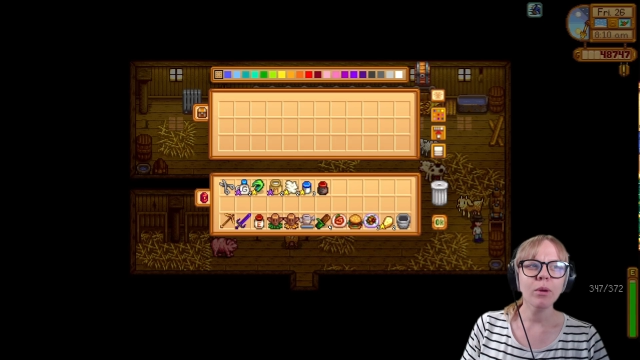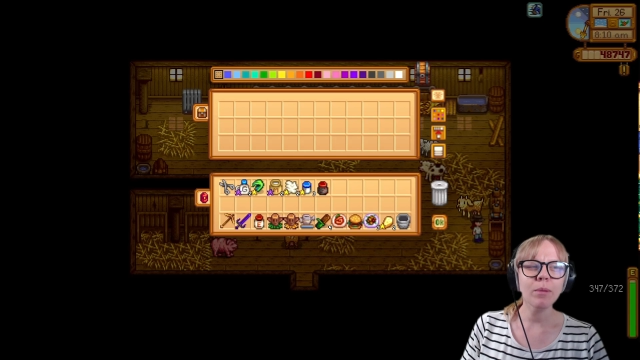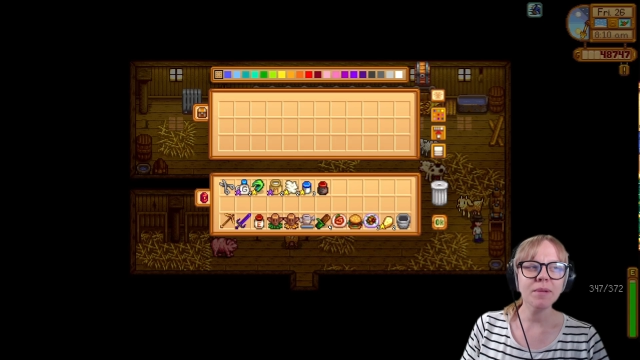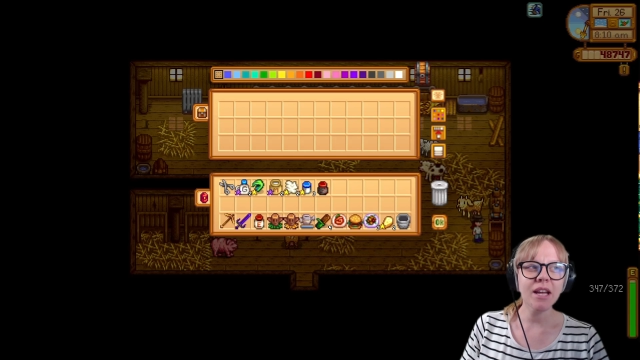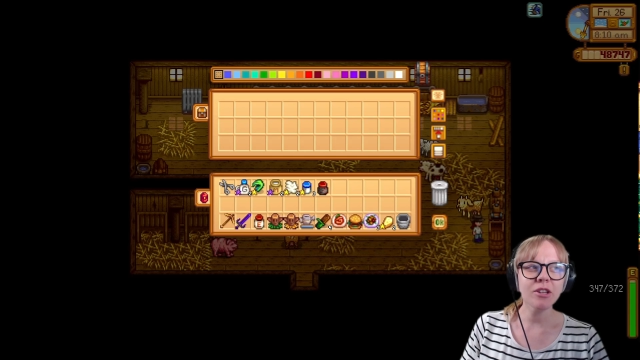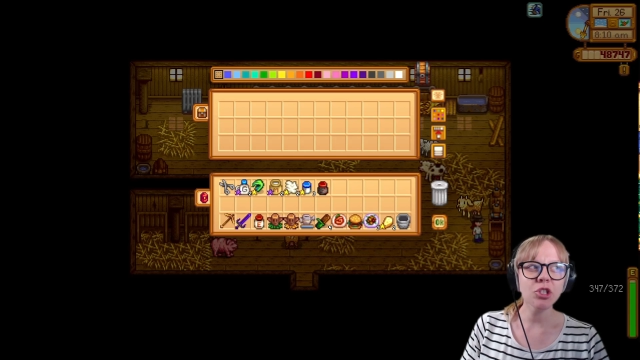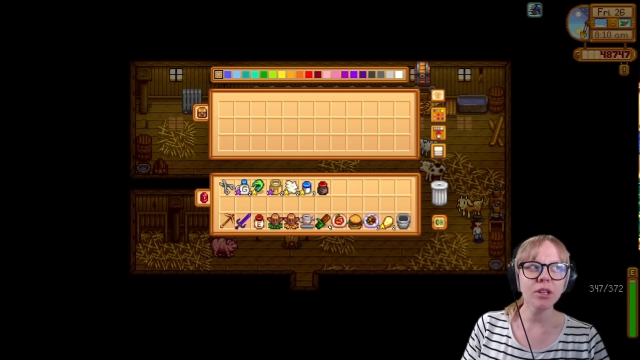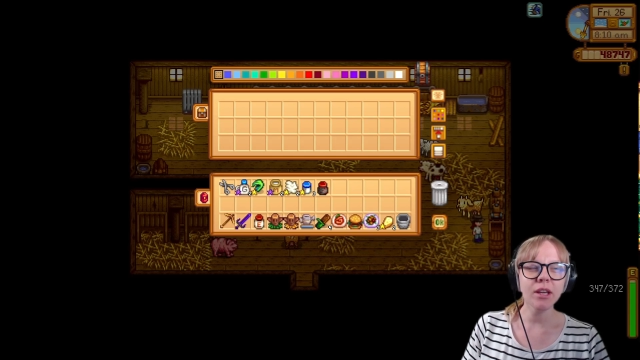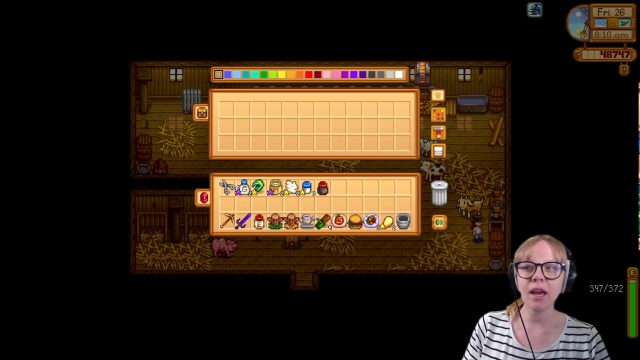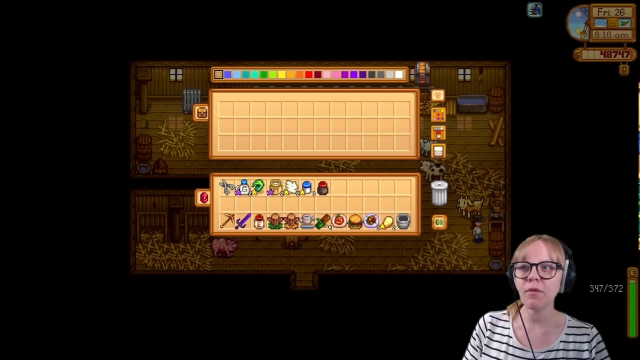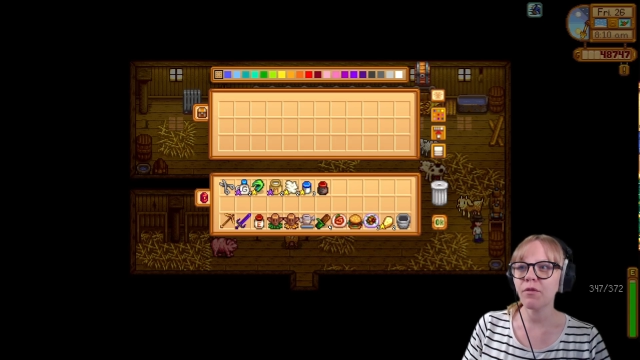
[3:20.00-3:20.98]
we
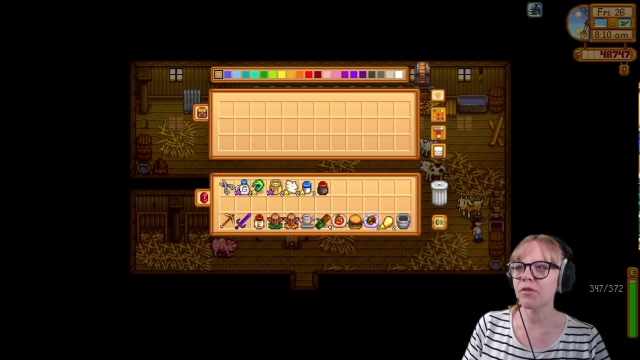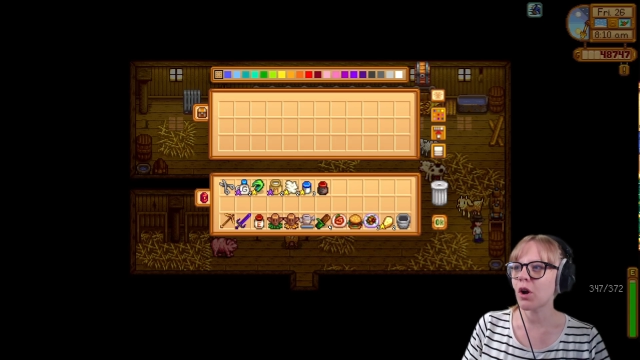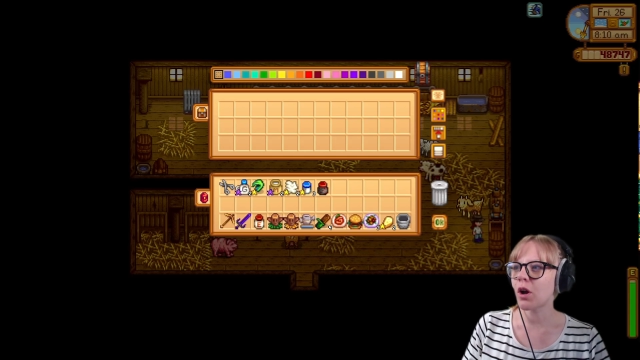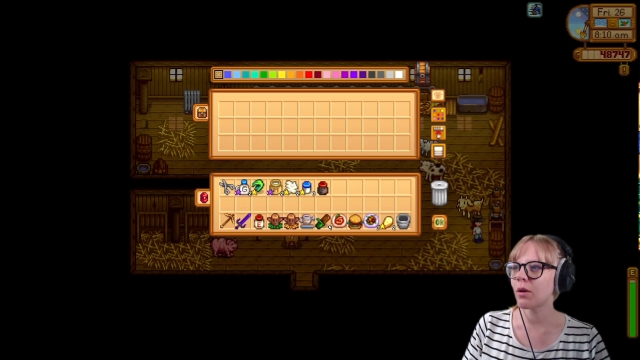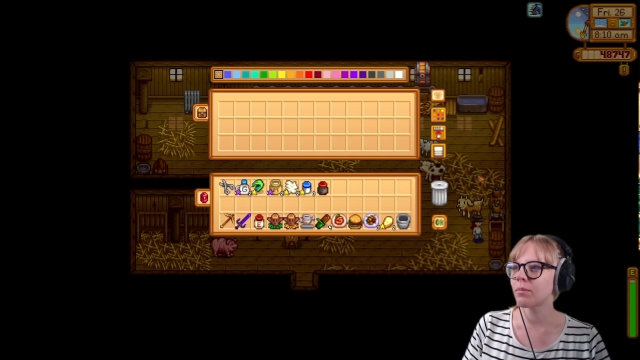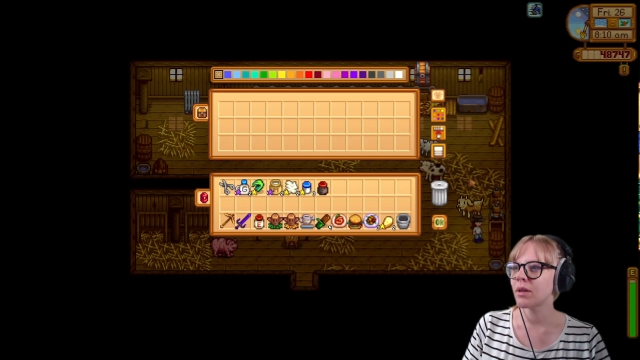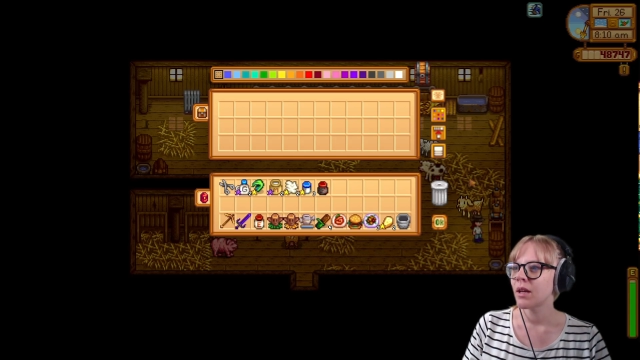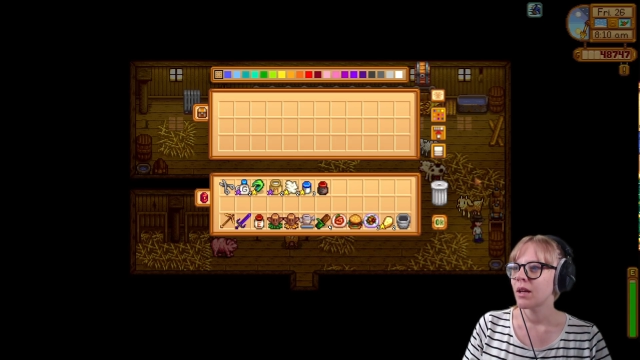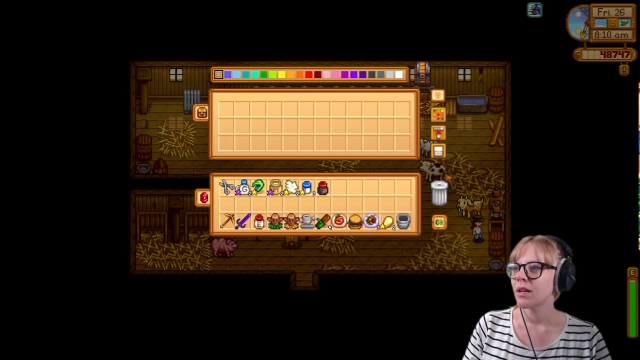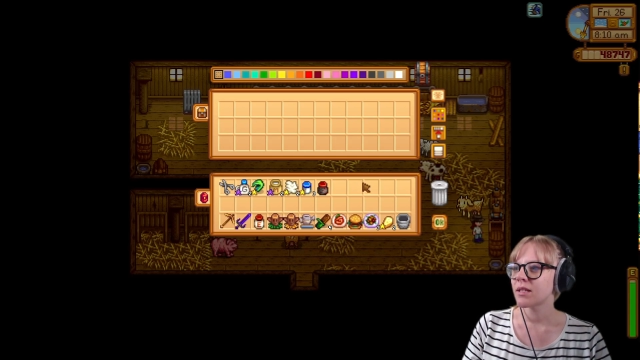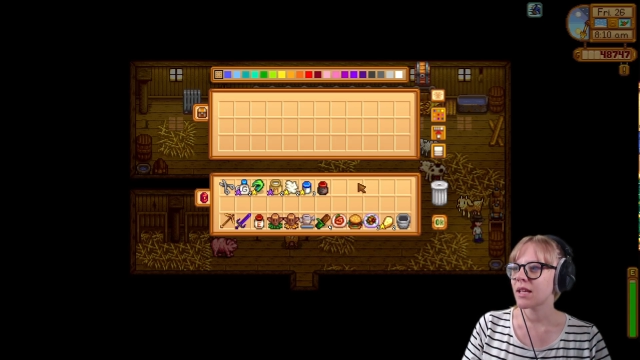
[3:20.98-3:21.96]
potentially get from
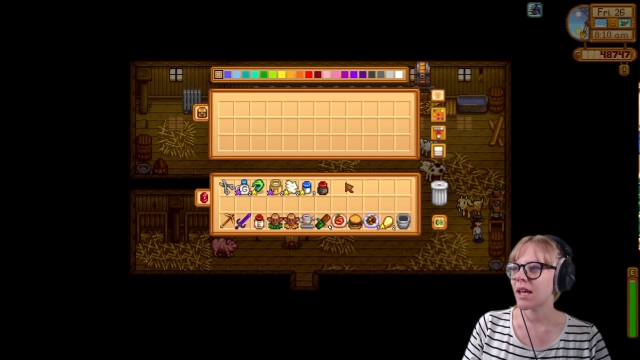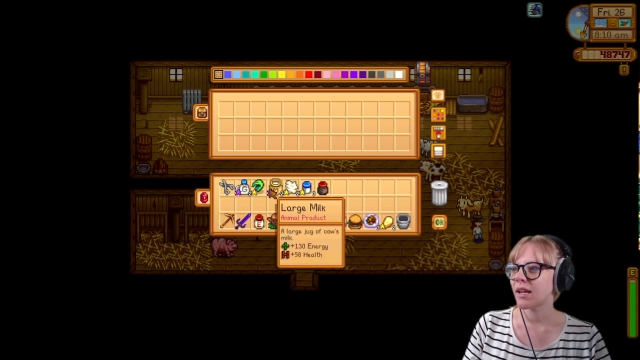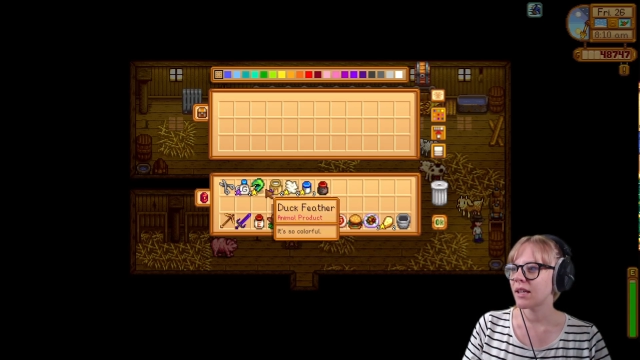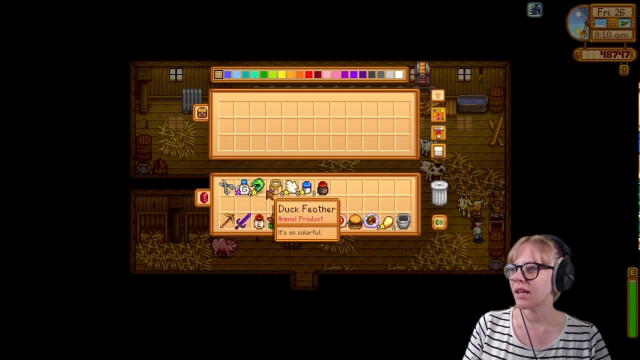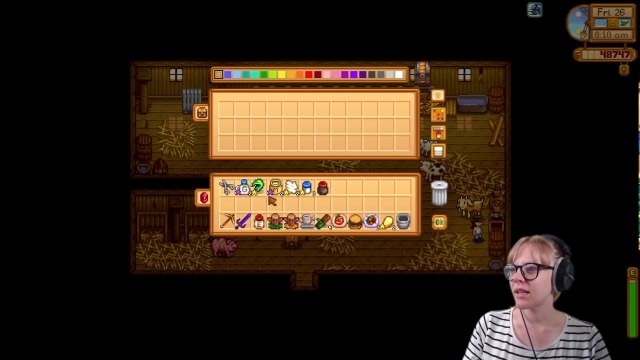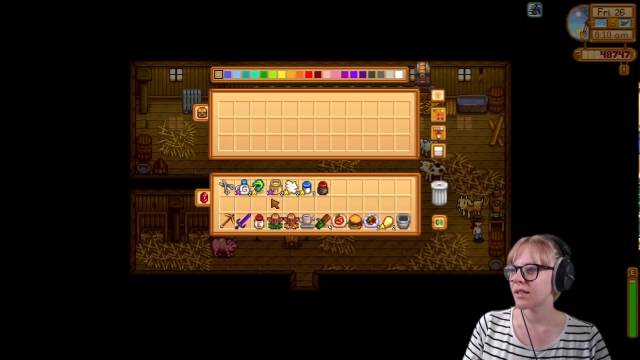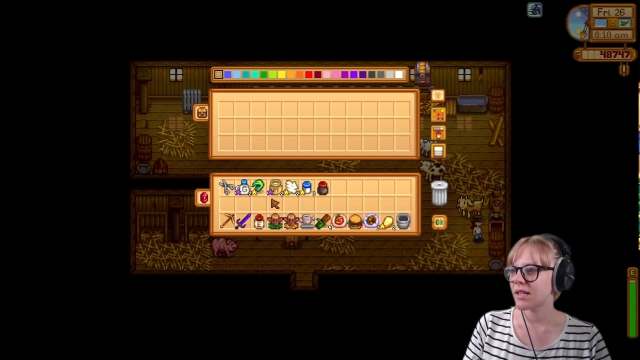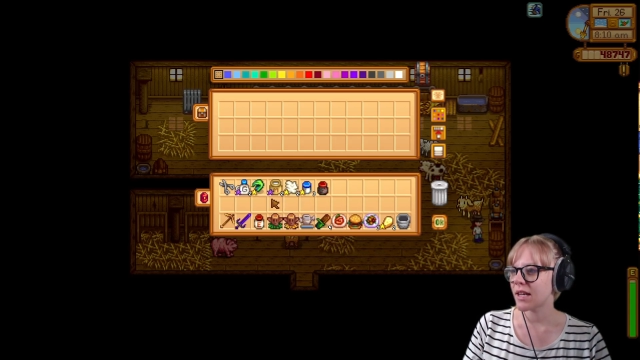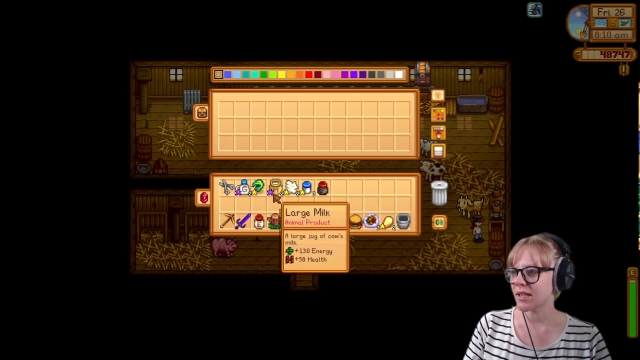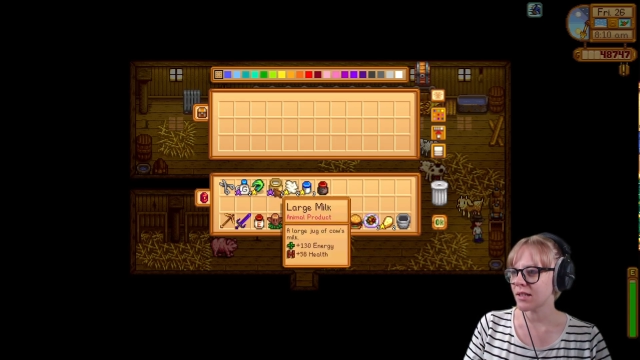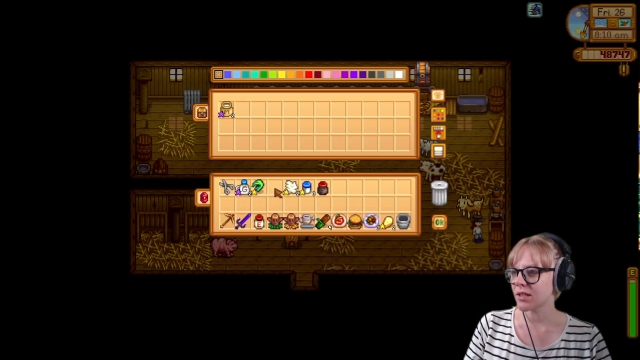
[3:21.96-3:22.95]
Sandy in the
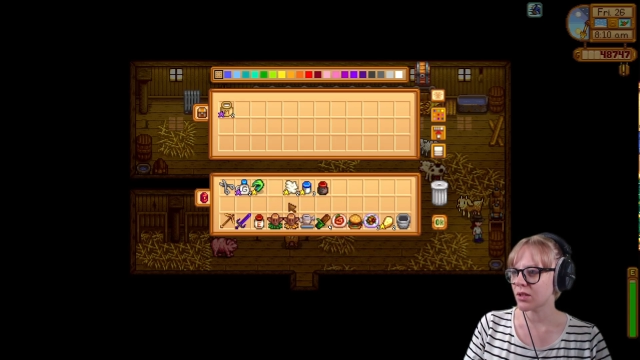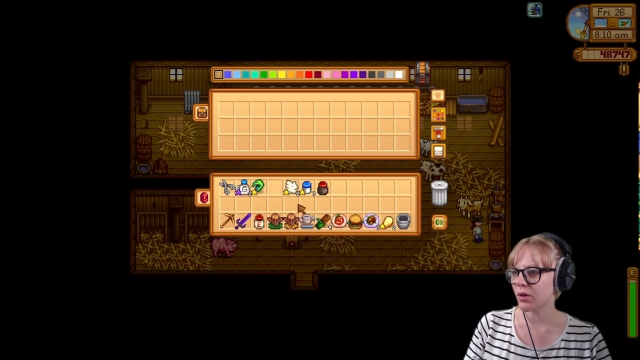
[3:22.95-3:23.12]
desert.